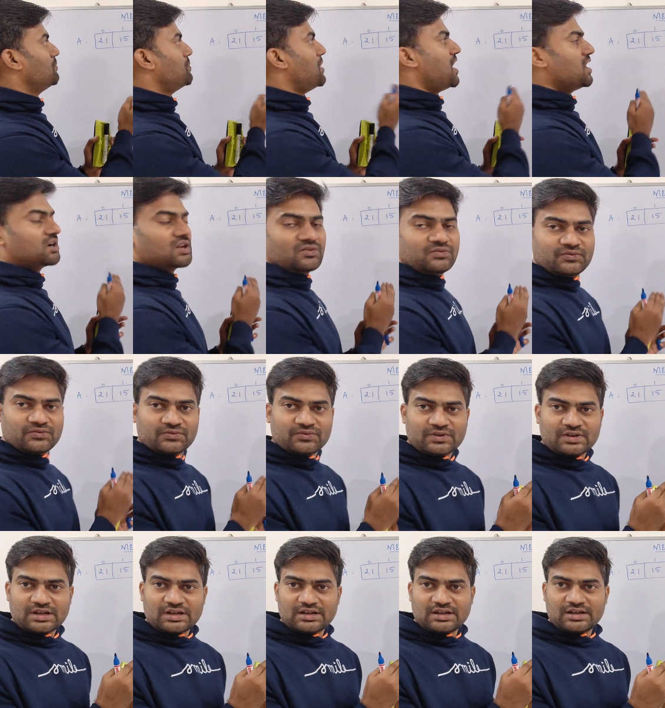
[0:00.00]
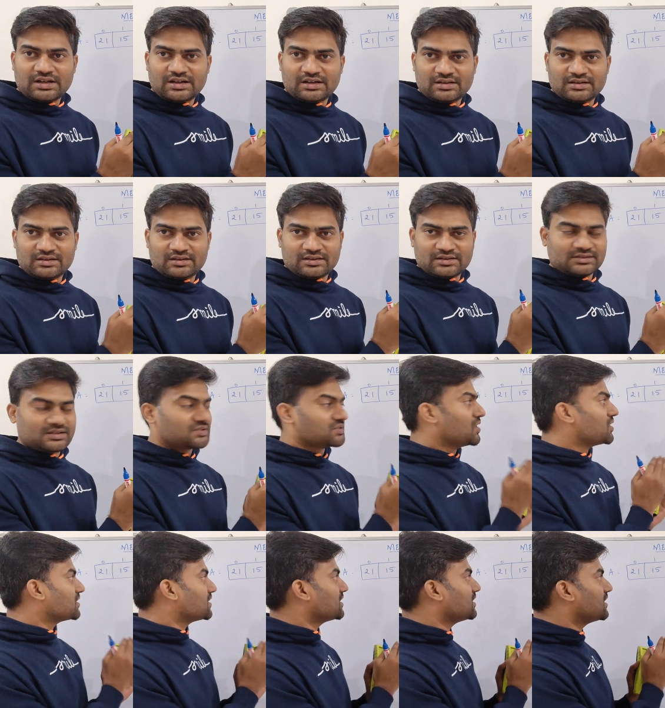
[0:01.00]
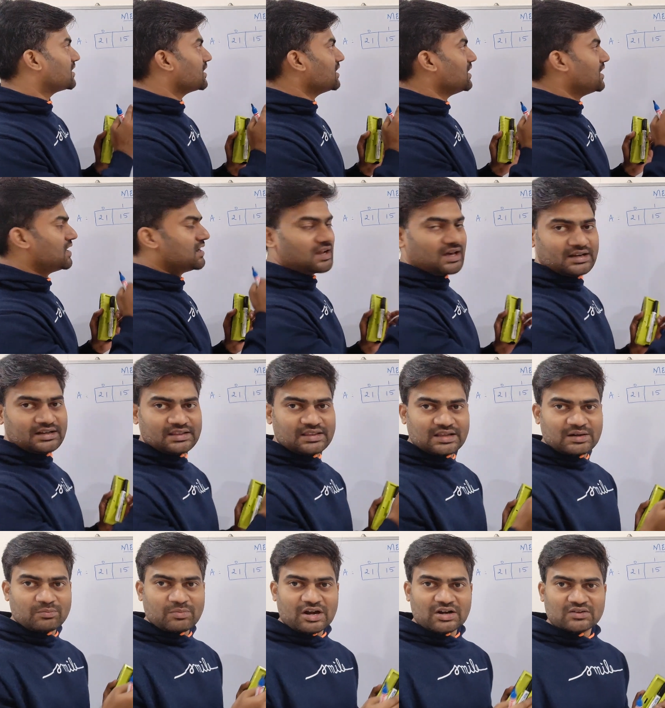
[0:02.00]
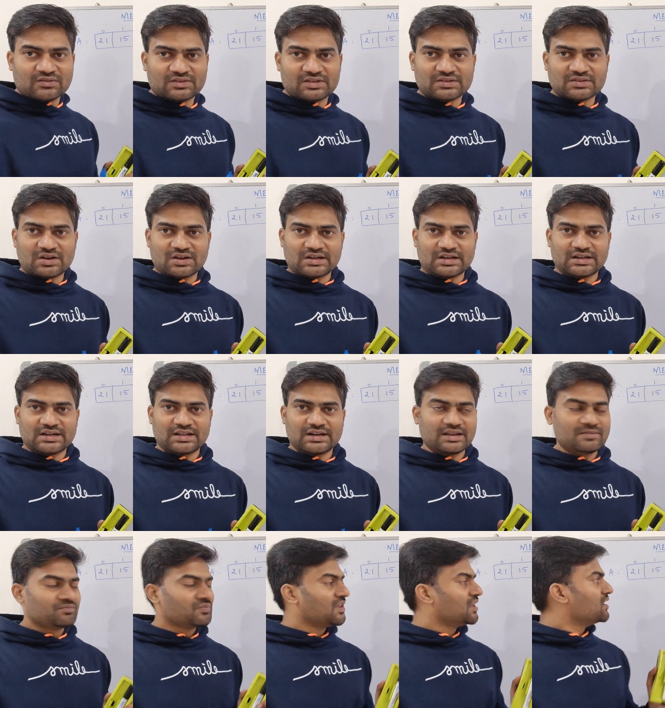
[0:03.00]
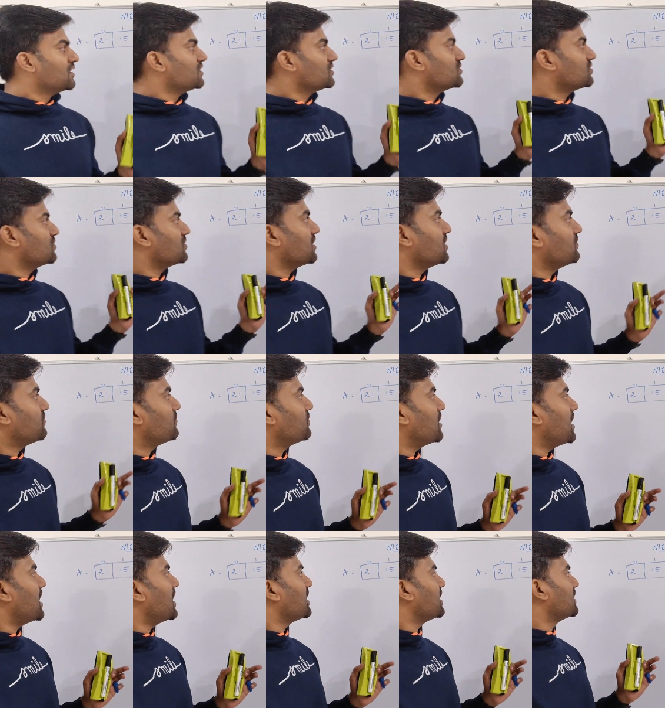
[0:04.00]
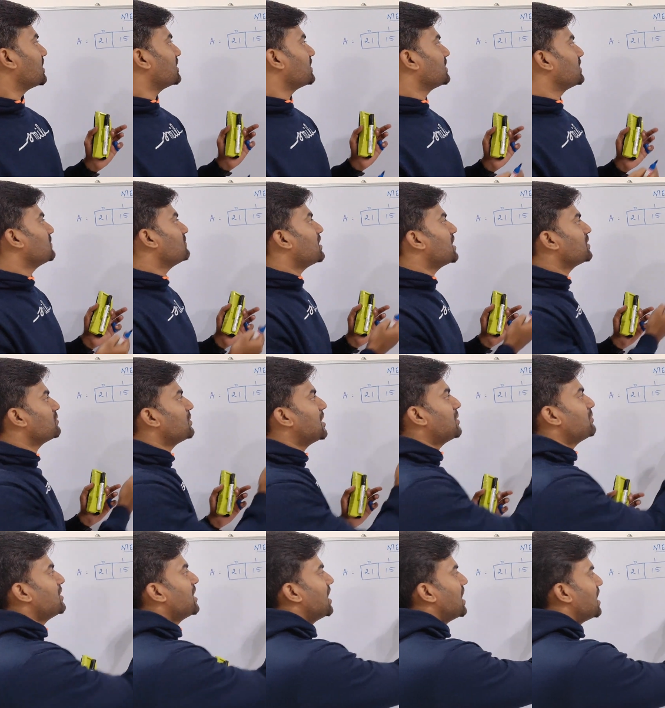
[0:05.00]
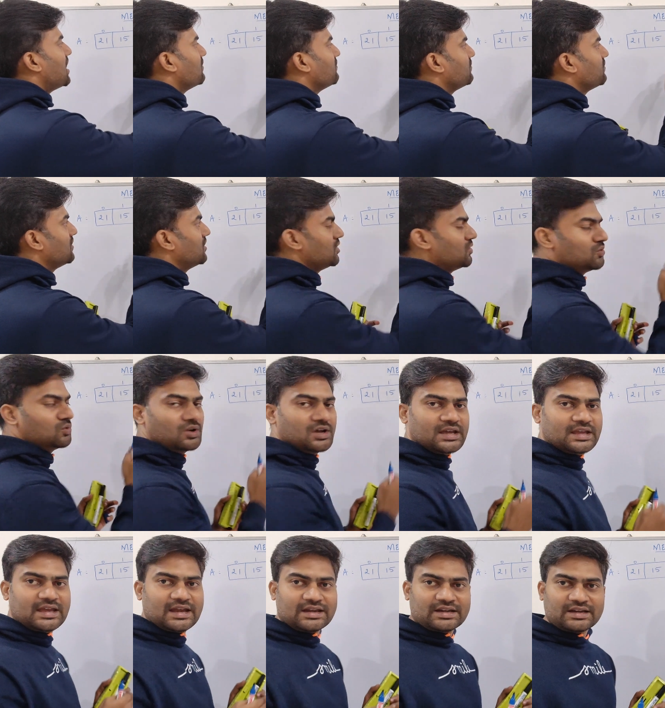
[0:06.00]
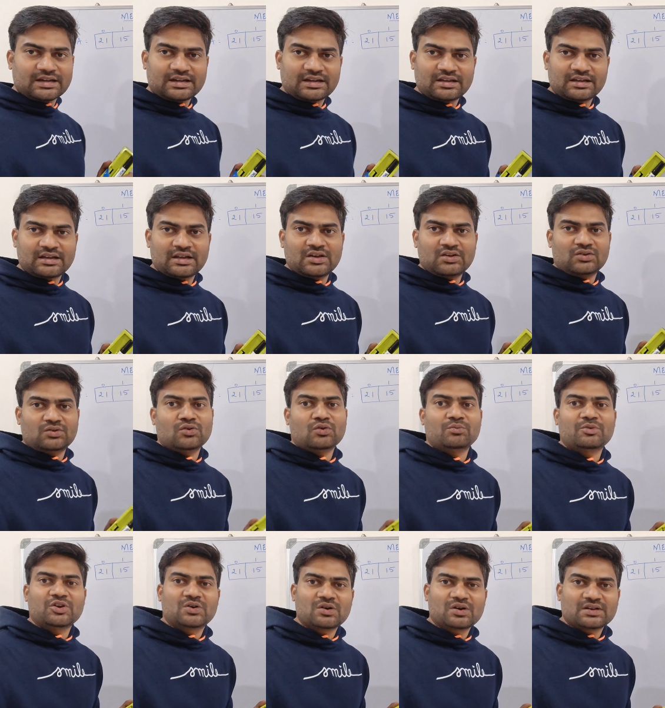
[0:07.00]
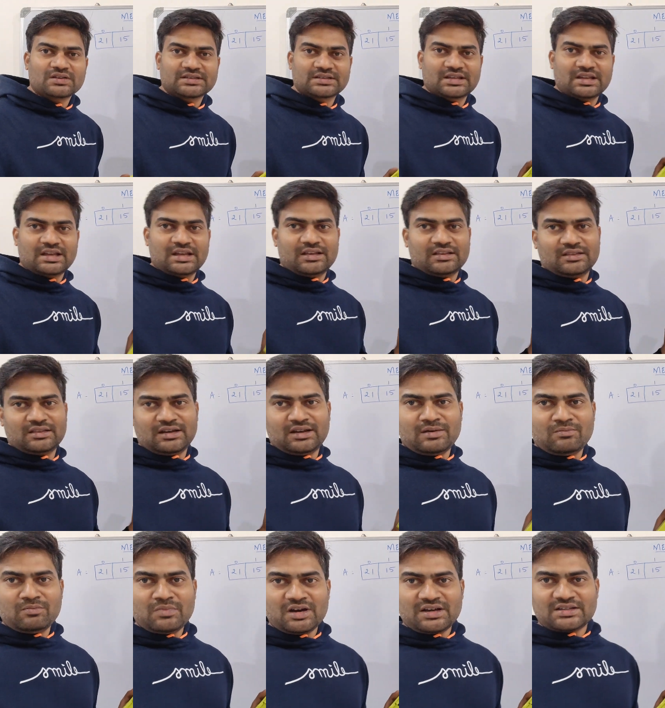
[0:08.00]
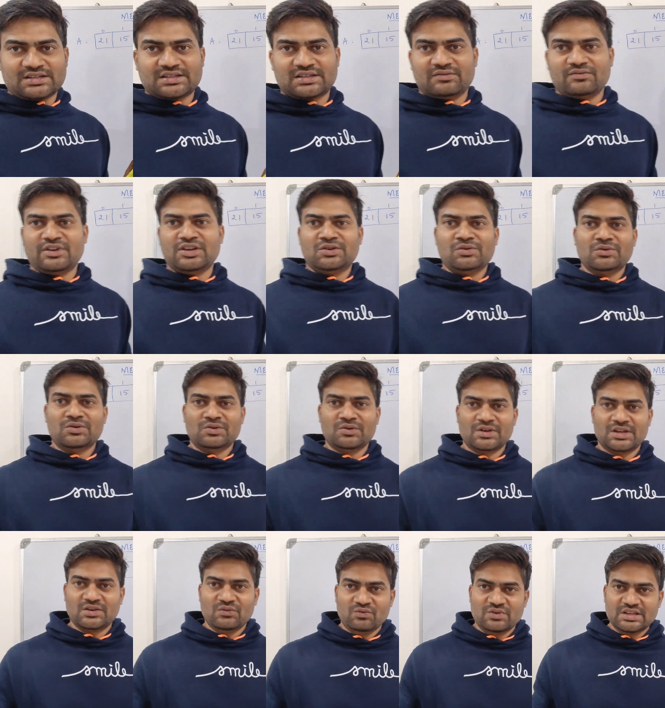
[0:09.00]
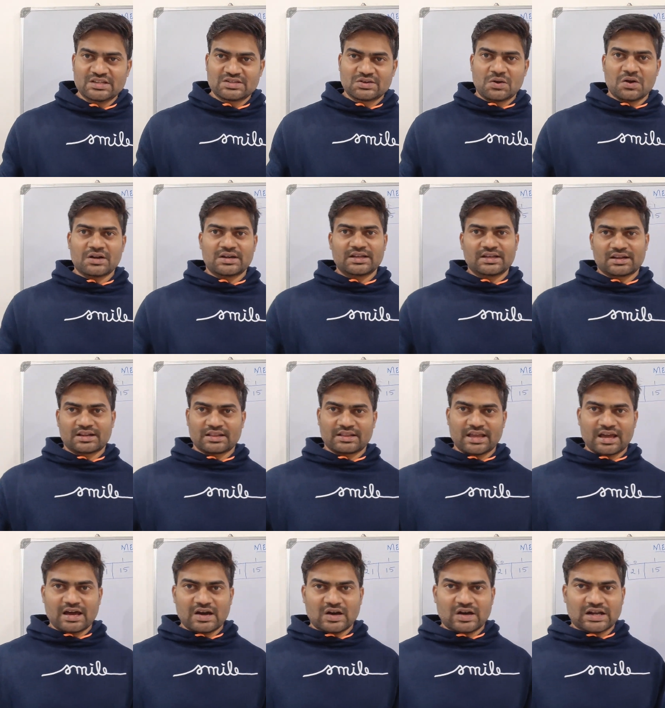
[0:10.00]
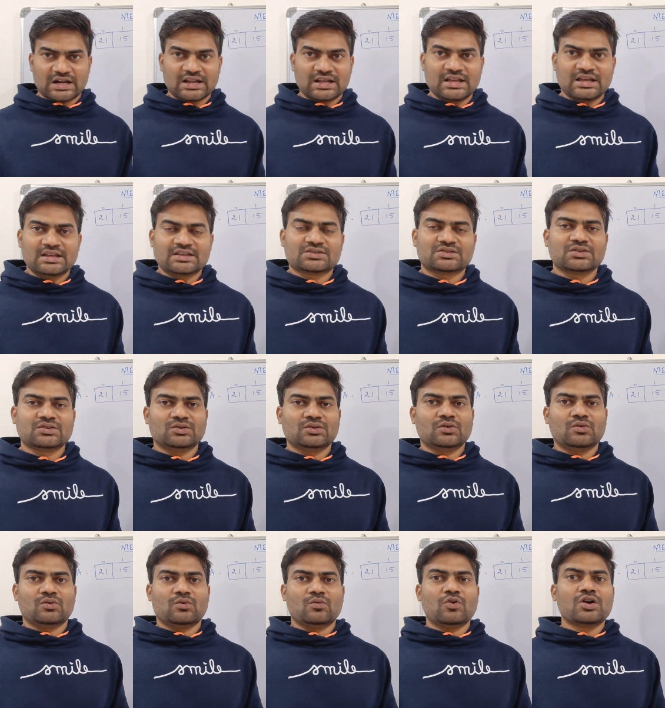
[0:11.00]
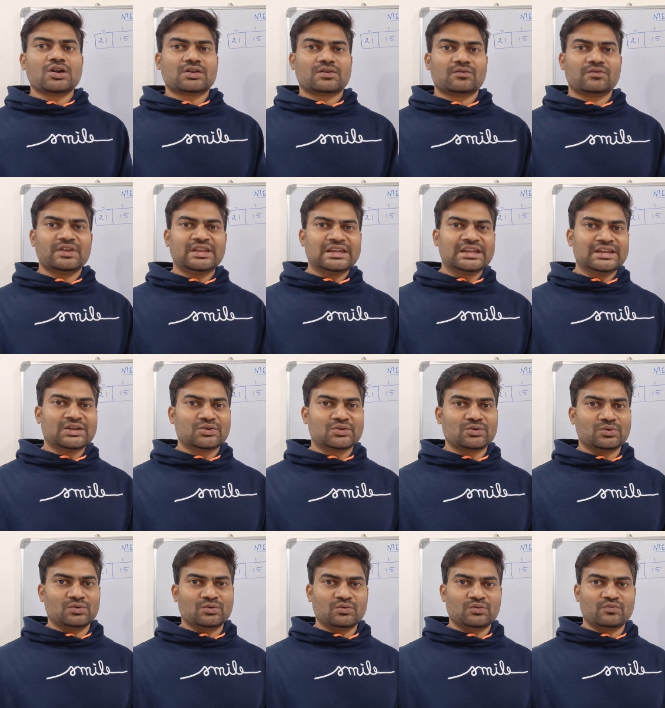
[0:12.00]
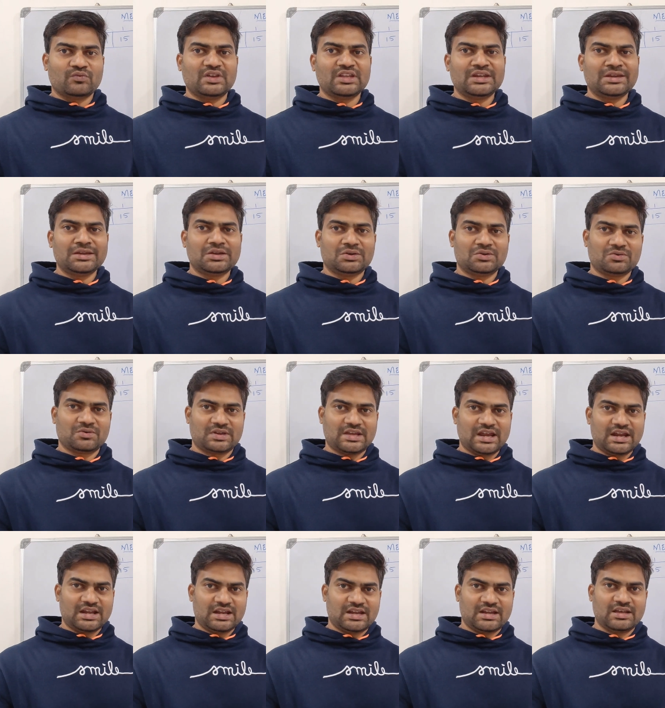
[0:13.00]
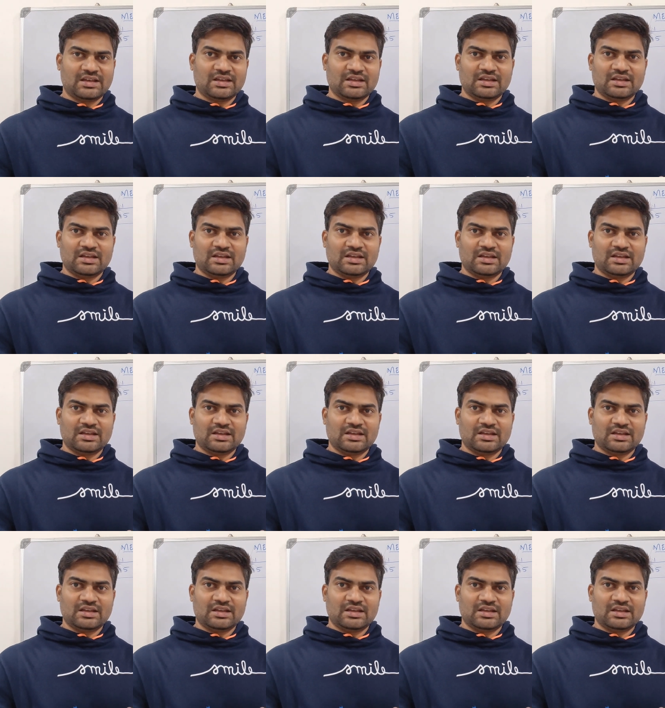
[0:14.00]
part of the sorted array and another part of the sorted array. So if I divide maybe half, do I get it? No, because the numbers, we don't know in which order they are. So what we need to do, we need to get